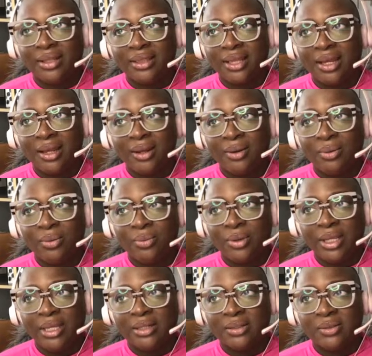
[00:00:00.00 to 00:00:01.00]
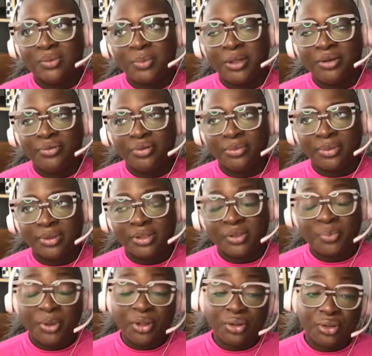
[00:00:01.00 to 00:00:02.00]
that we can speak from a
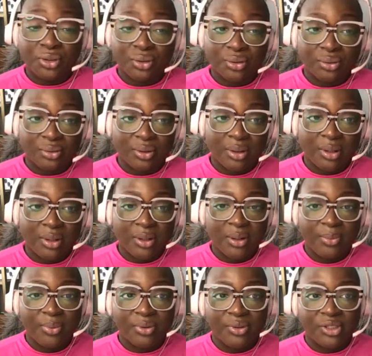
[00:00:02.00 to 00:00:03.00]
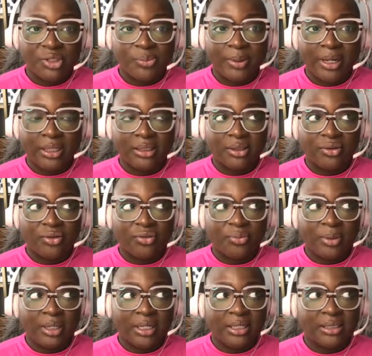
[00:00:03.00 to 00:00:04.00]
spiritual perspective,
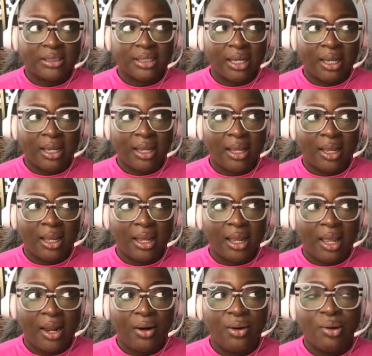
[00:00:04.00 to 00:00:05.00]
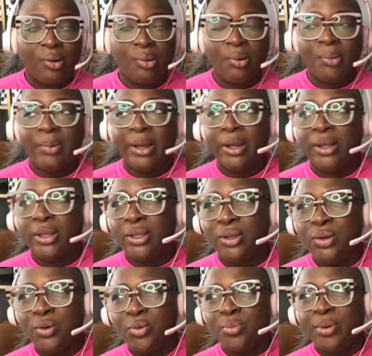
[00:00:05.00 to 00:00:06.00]
because I don't know about
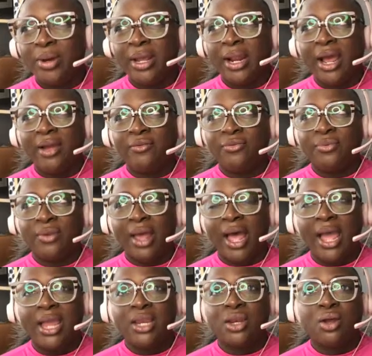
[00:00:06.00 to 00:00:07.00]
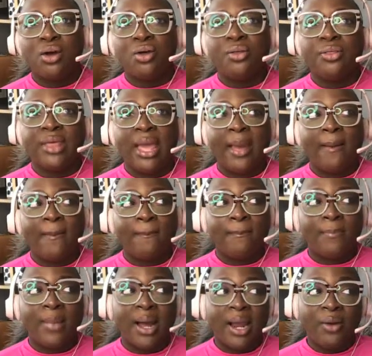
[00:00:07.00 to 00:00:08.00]
you, but I know that
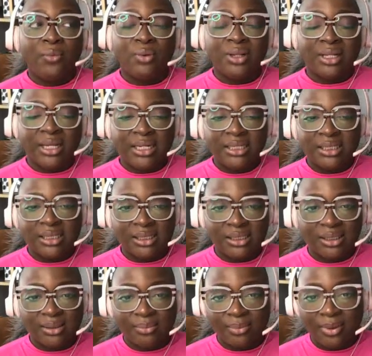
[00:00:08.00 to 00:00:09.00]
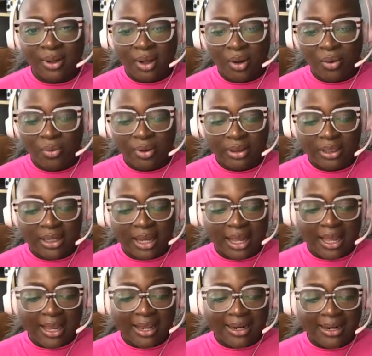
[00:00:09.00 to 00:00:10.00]
my relationship with
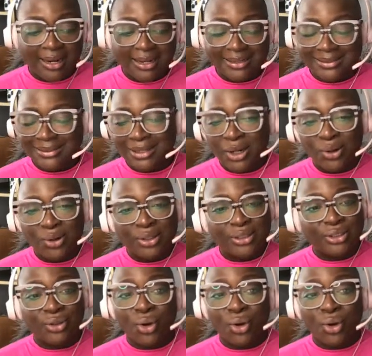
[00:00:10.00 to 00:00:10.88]
God has gone to a